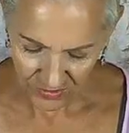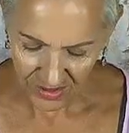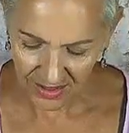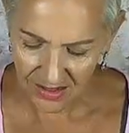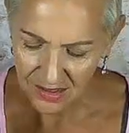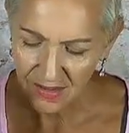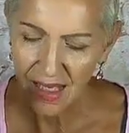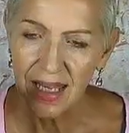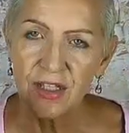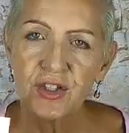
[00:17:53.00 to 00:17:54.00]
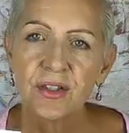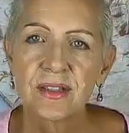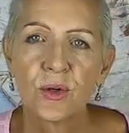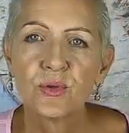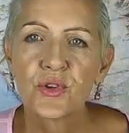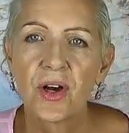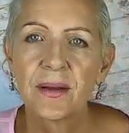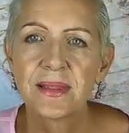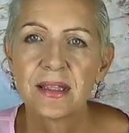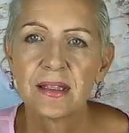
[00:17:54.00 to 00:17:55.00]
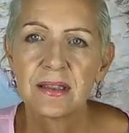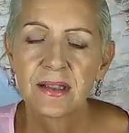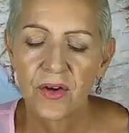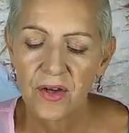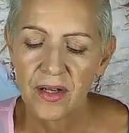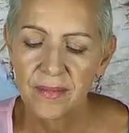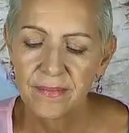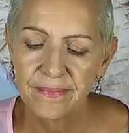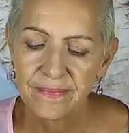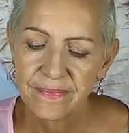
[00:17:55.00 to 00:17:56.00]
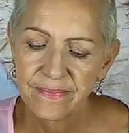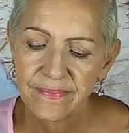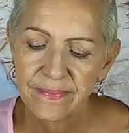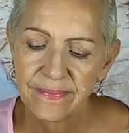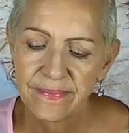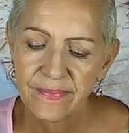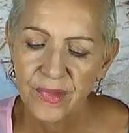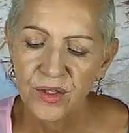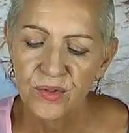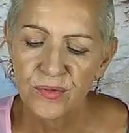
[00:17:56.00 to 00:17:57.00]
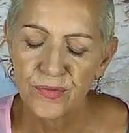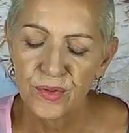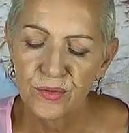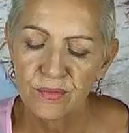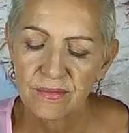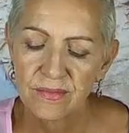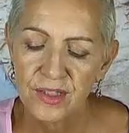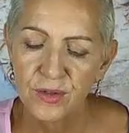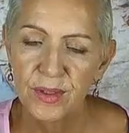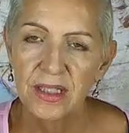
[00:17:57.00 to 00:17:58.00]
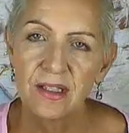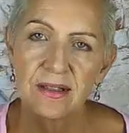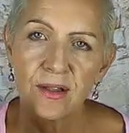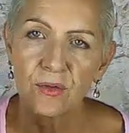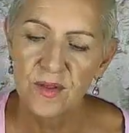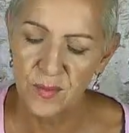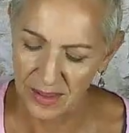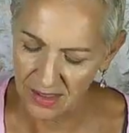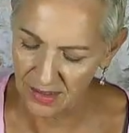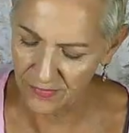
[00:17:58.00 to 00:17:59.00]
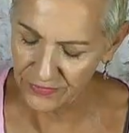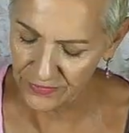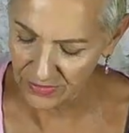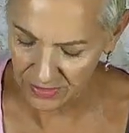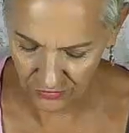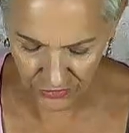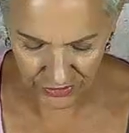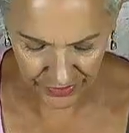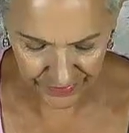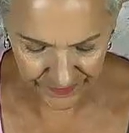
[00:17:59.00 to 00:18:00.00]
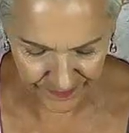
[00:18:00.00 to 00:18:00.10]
you're connected to the ancient soul tribes at this time. Beautiful. So your soul's been here for a very long time.